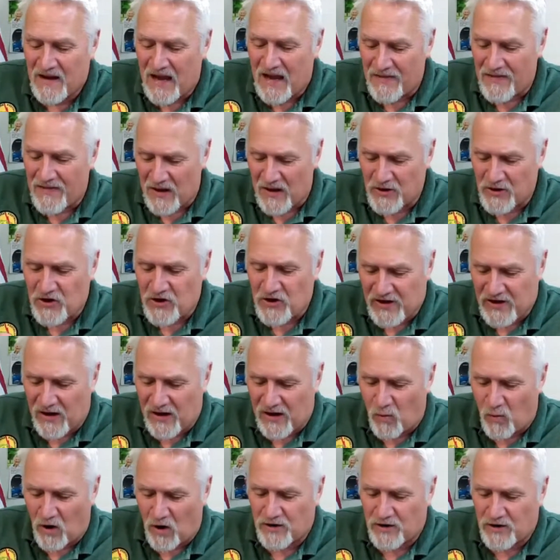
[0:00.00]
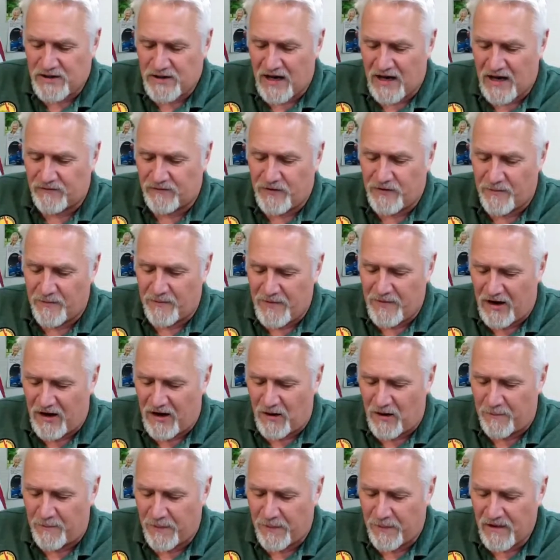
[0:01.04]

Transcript: And then we just kind of work down from there.